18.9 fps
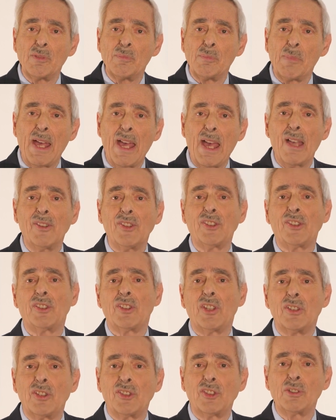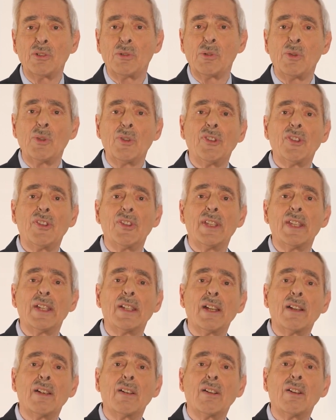to pass stools
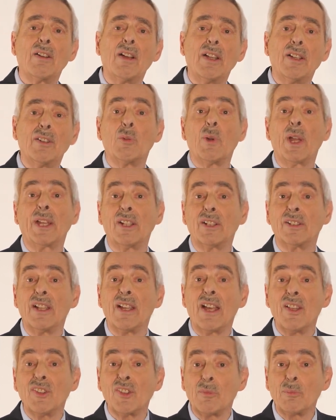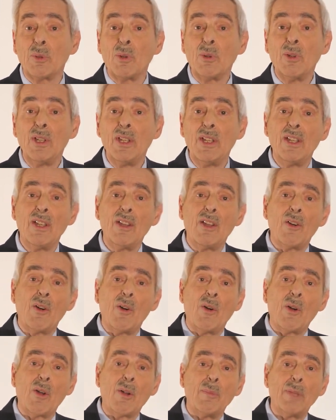that are unrecognizable,
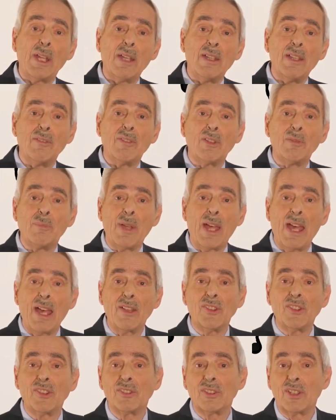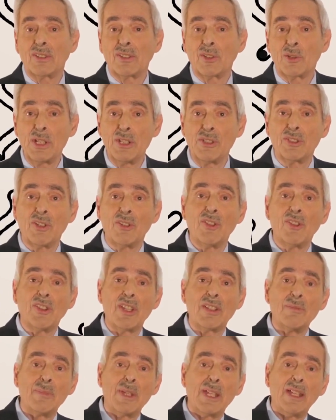or may even pass creatures
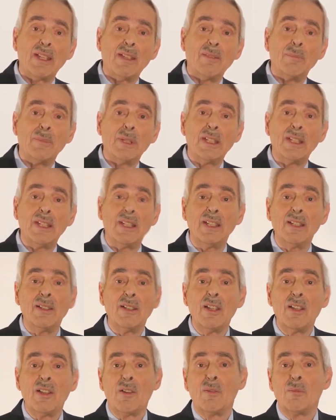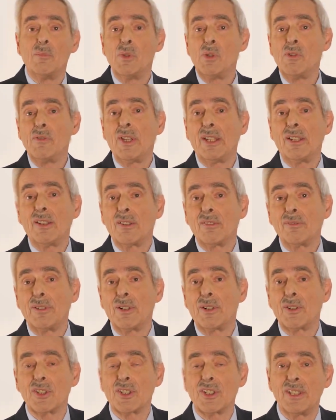that may be moving or
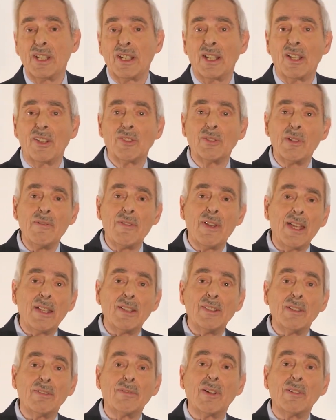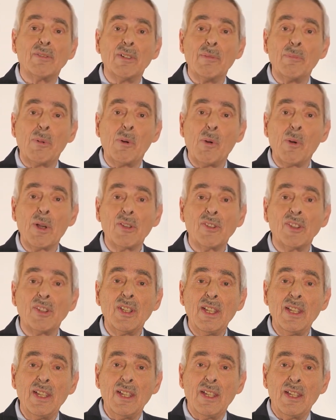functioning, as we've had different reports.
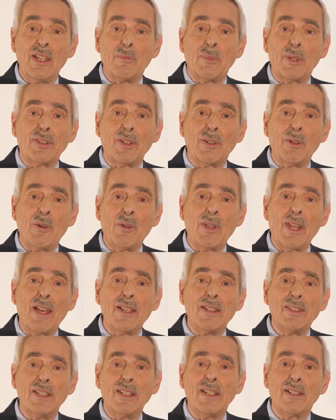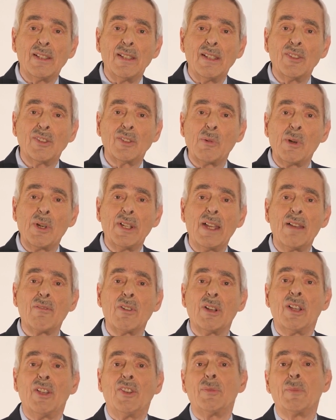But the whole idea is
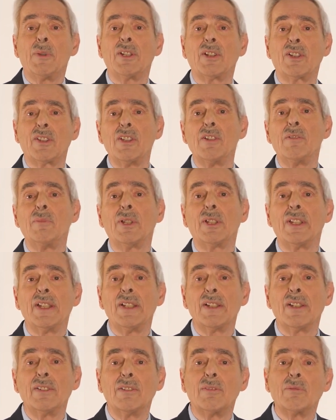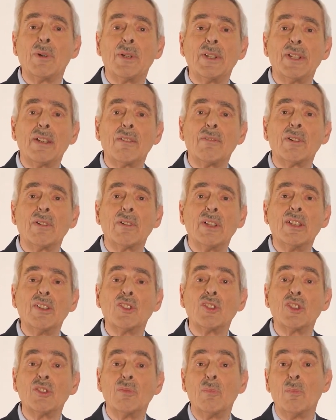whatever has been accumulated and whatever
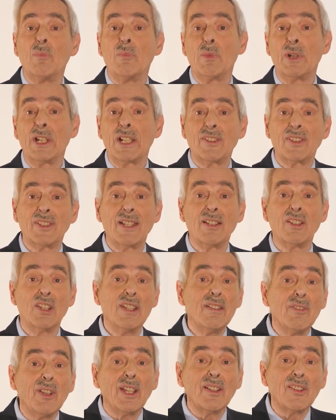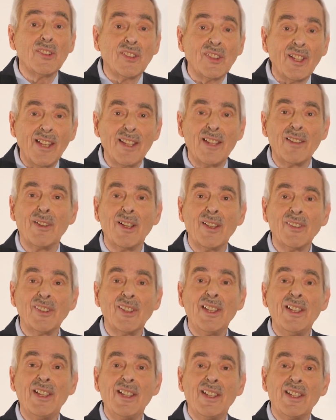is, might say, living inside of us
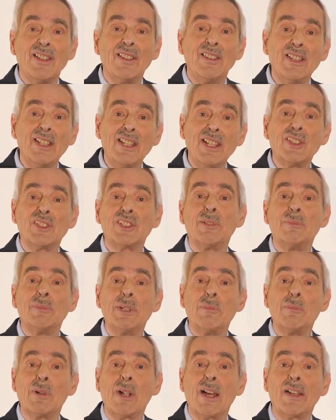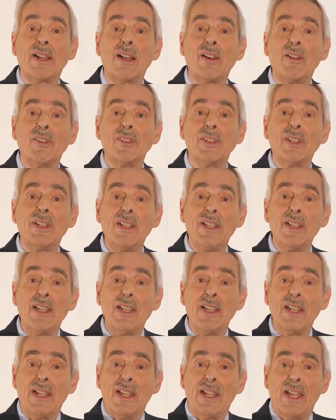needs to be brought out.
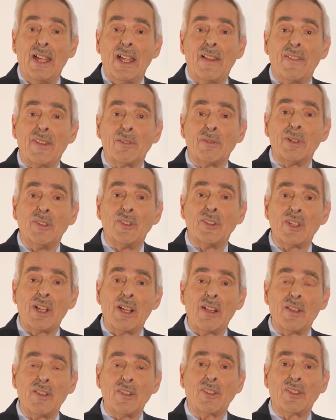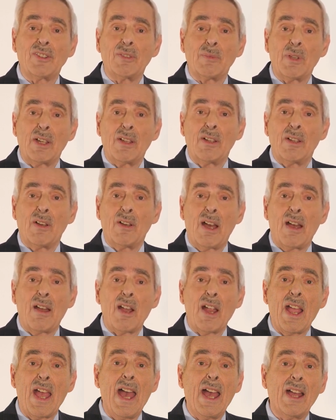And the results
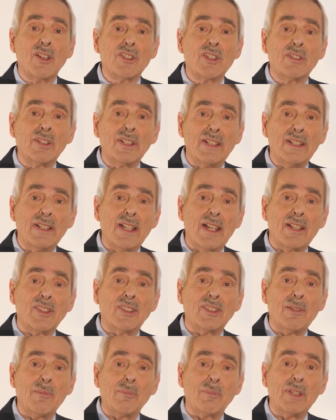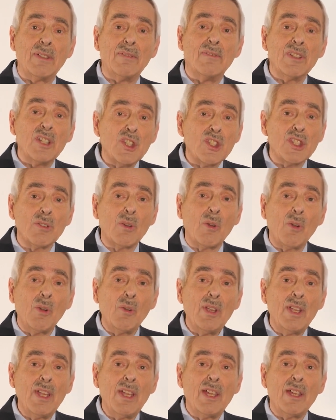are actually not simply
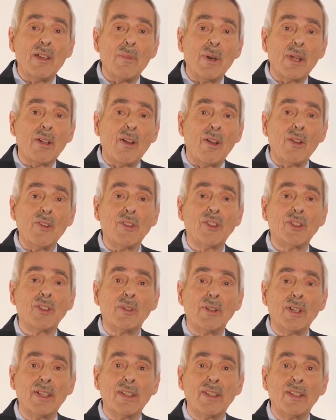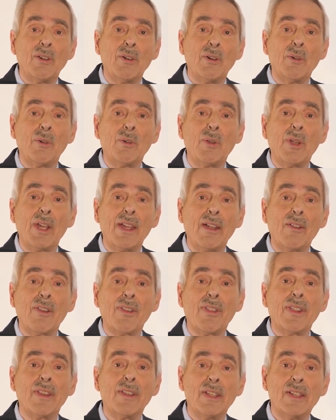visual, but also in the whole
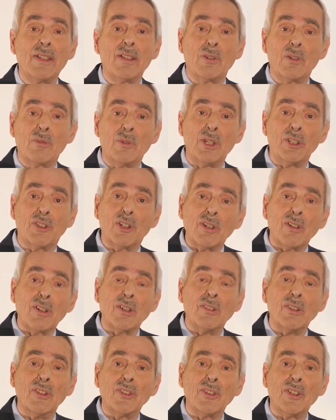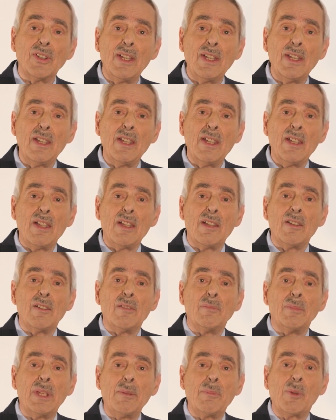health returns.
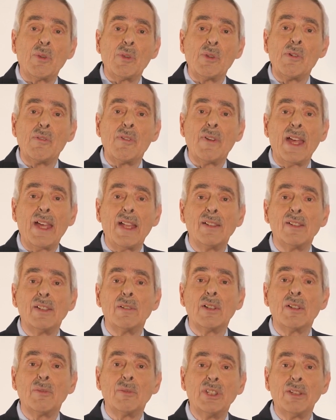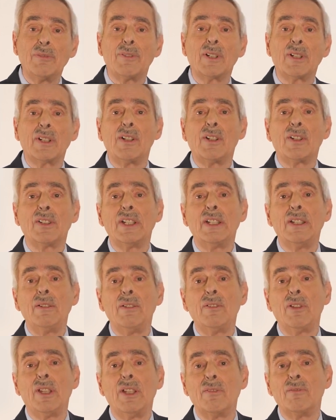People who've had difficulty
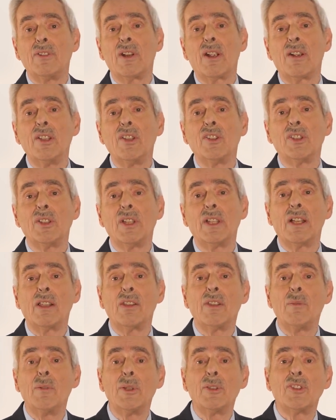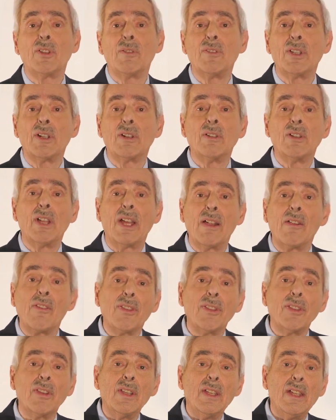in various elements of their
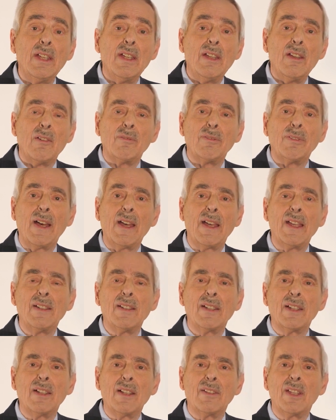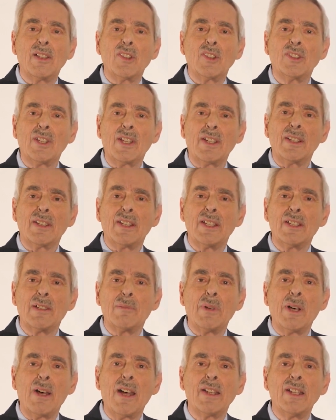health find that suddenly the
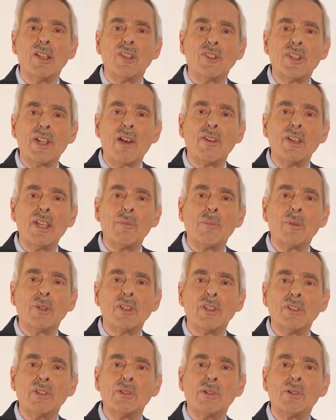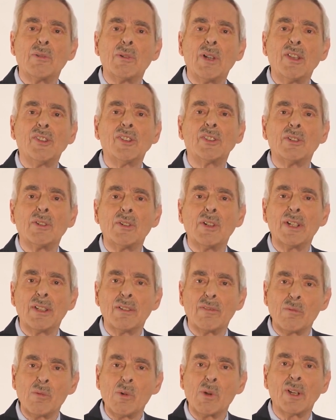body is now able to do a
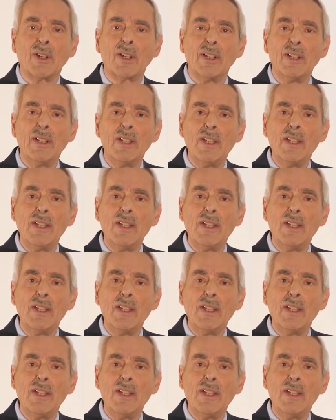restorative work.